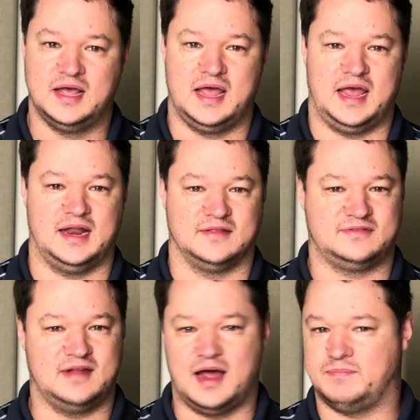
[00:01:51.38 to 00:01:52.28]
and it's
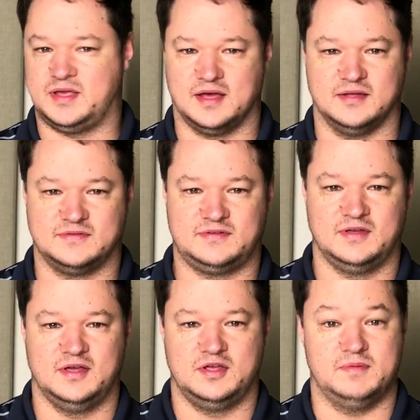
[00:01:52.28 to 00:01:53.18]
not because
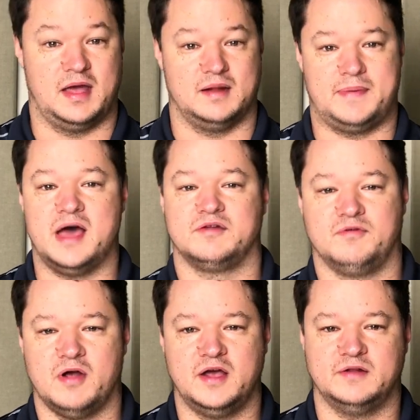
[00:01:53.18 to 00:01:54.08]
you made a bad
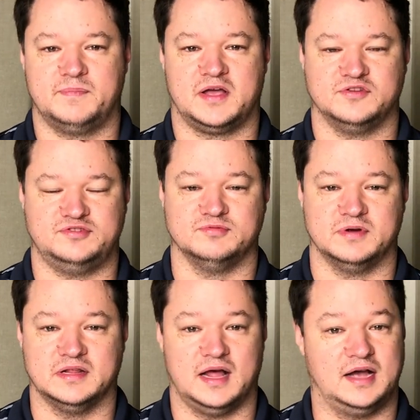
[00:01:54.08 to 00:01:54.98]
grade, because you
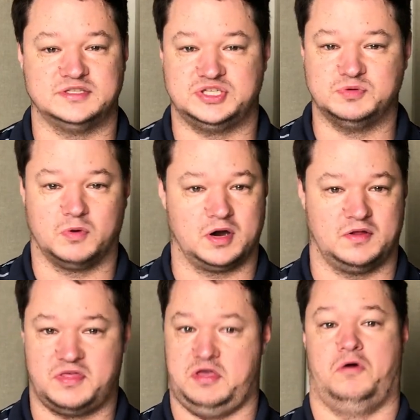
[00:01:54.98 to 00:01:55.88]
realized you
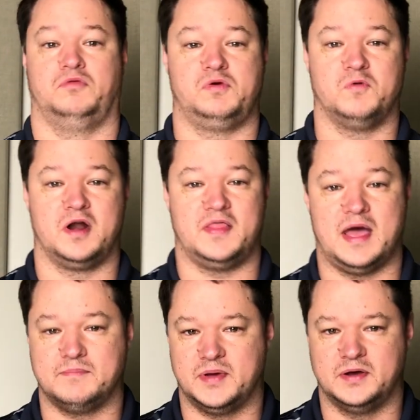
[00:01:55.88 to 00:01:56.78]
weren't the only one in
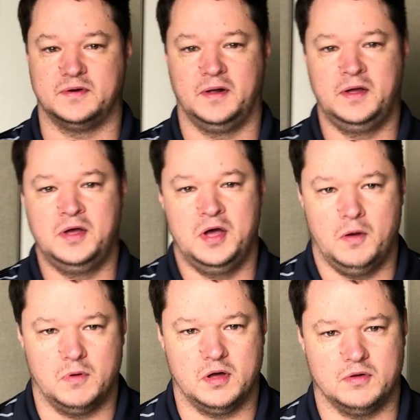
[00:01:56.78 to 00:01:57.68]
that boat.
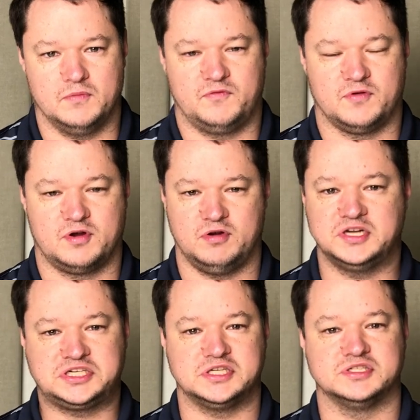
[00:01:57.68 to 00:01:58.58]
Well, for
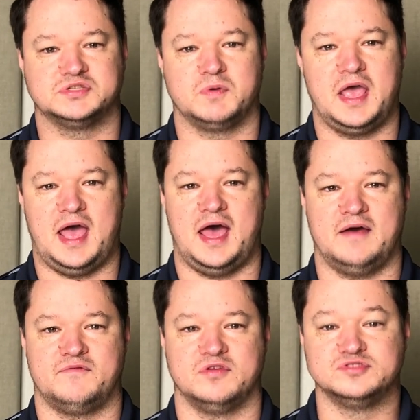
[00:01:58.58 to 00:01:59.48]
Christians, we
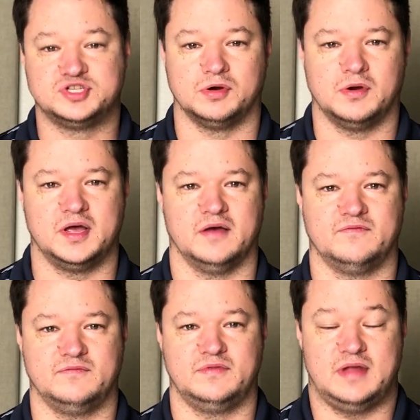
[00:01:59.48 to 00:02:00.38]
have the joy of
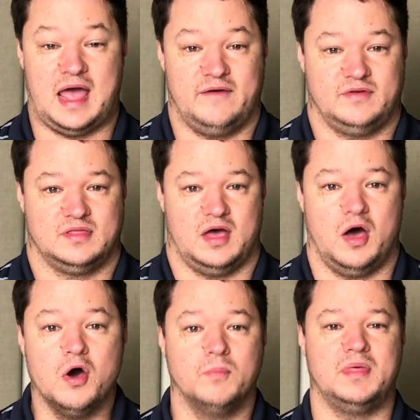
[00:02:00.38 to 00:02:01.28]
having the
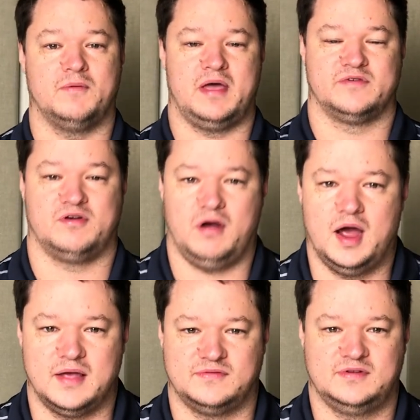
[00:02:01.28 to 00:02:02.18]
hope that we have in
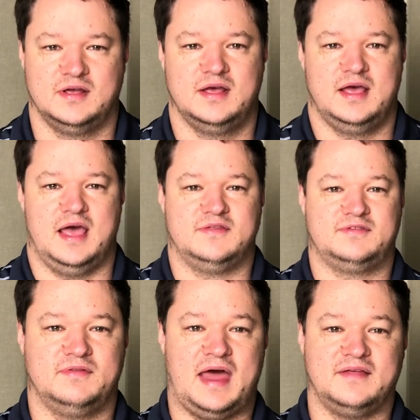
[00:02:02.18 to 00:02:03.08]
Christ. And
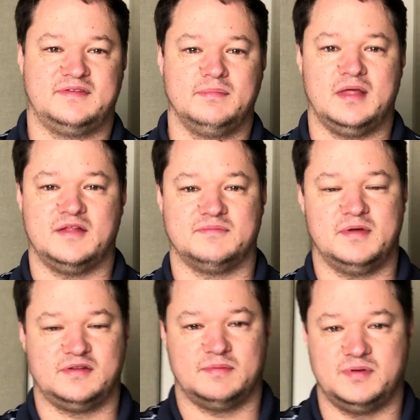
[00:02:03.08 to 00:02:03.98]
that is something that is
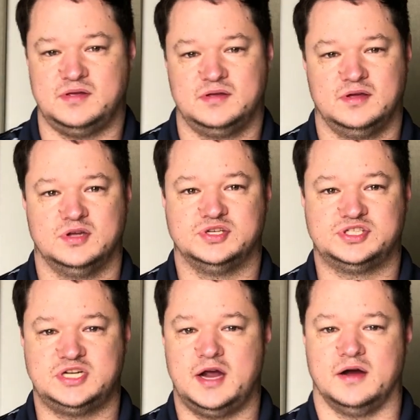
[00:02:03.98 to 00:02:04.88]
meant to be
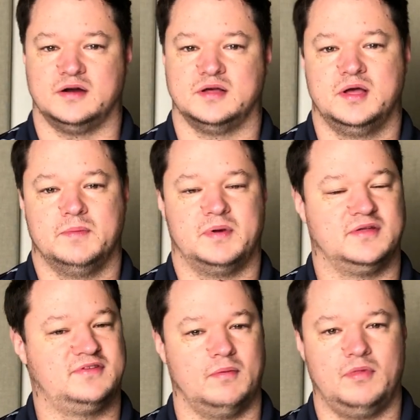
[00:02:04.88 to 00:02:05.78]
shared. But
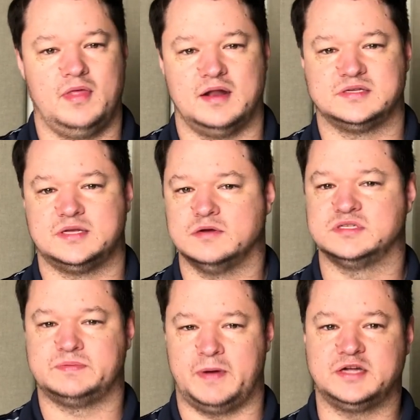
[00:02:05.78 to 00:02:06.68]
it's something that is so
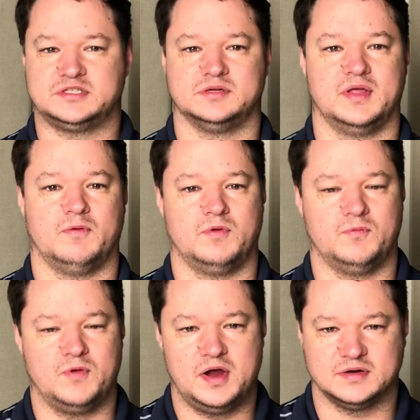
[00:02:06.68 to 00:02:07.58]
special that when
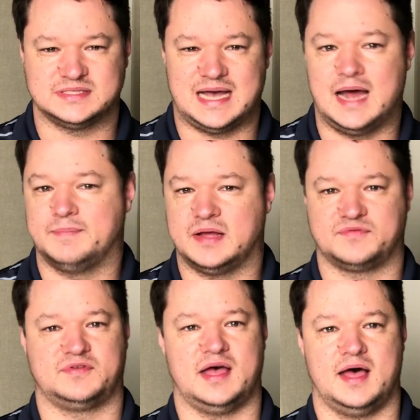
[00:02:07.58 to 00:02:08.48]
we are side by
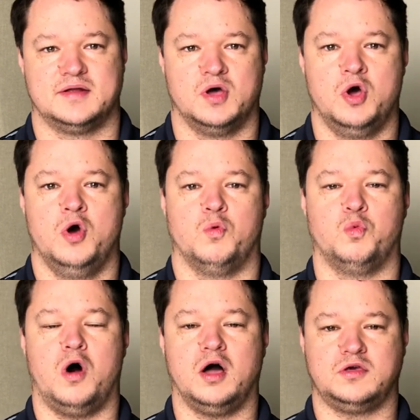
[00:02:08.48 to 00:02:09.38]
side
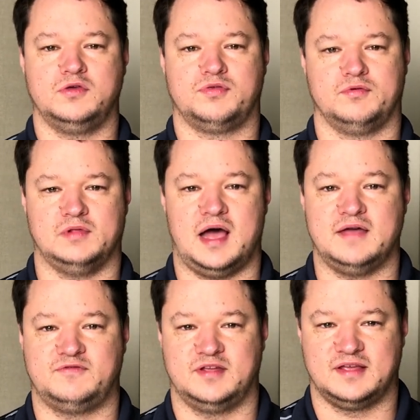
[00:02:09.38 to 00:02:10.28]
walking through
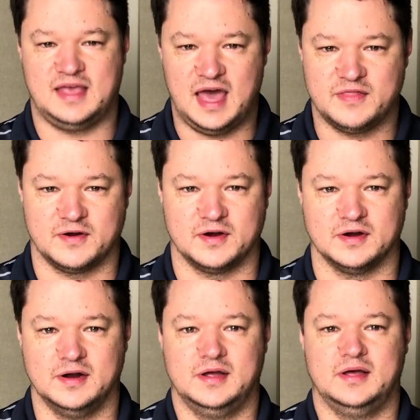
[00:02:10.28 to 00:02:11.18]
life
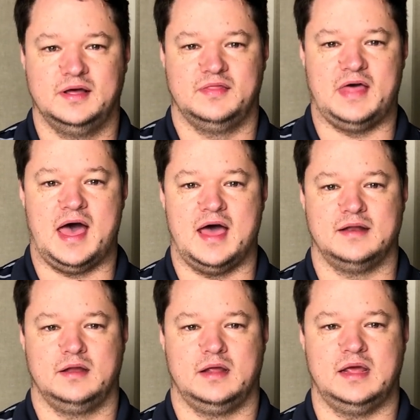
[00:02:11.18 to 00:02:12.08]
together, that
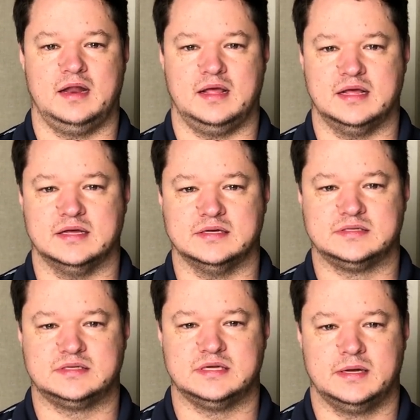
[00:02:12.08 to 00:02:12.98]
it
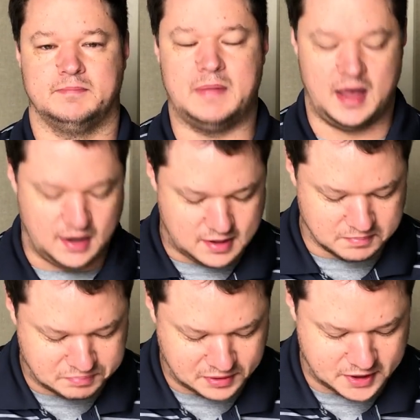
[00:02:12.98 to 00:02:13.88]
is made
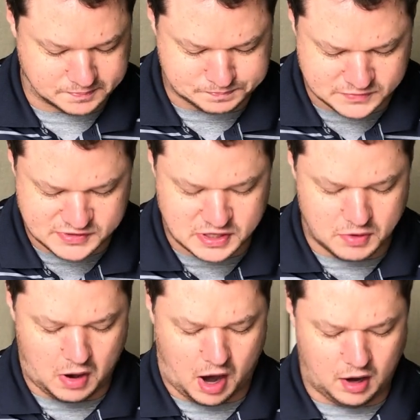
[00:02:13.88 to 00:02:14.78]
complete. And
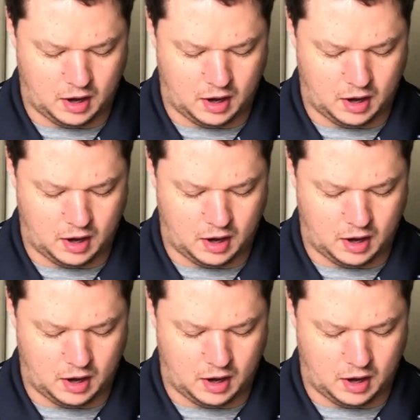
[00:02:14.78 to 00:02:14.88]
so